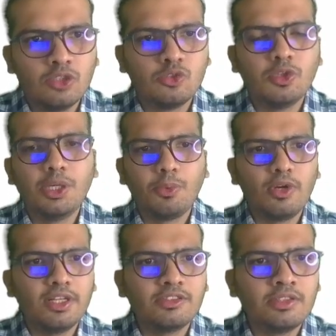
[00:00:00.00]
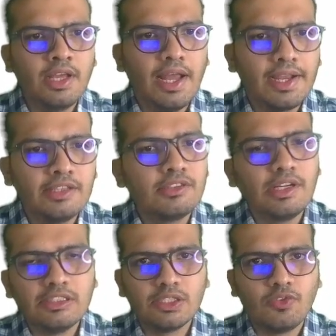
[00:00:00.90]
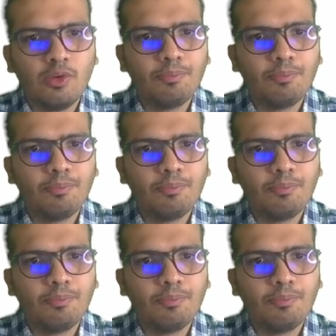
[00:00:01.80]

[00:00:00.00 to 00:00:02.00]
So it protects against risk from